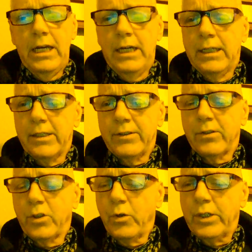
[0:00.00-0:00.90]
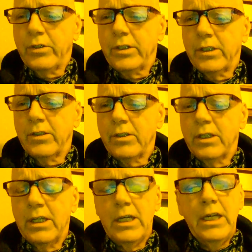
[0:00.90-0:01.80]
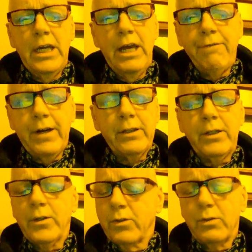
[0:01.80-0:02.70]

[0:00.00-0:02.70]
And us as Christians, there's